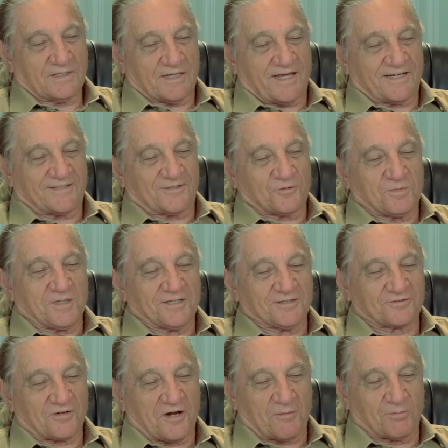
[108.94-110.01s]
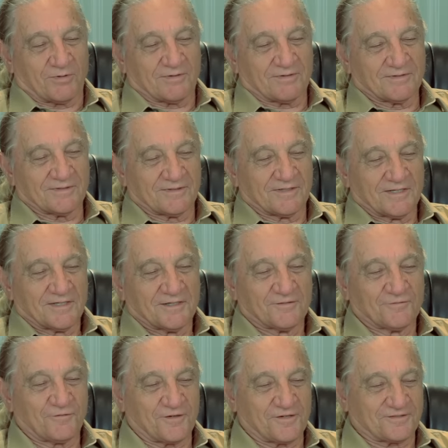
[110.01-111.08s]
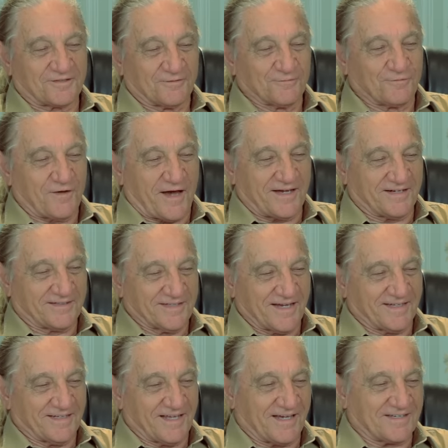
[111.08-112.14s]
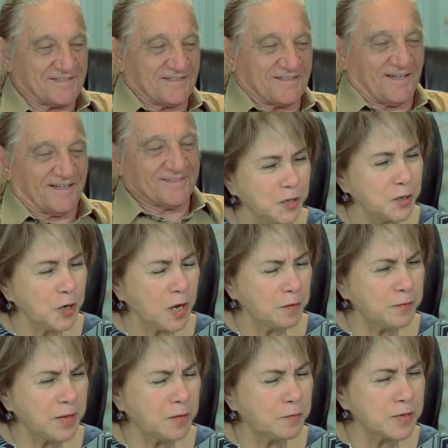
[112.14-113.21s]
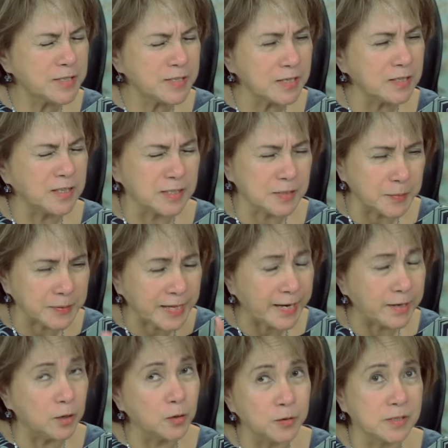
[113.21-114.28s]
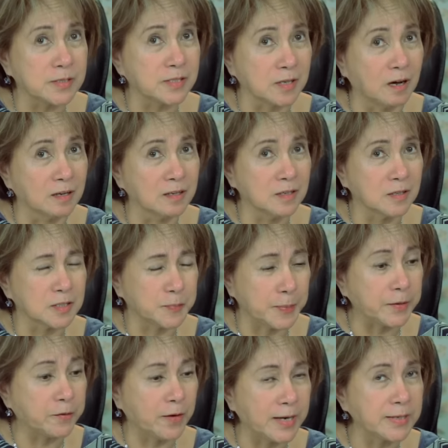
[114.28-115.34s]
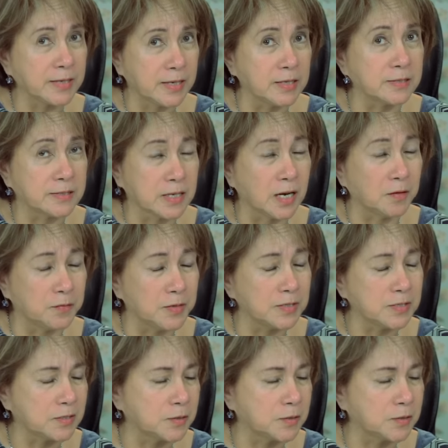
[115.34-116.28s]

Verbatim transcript: He likes to be in trouble. First on fire, now an accident. You know, I've never seen this, but I know this song because my grandkids love this.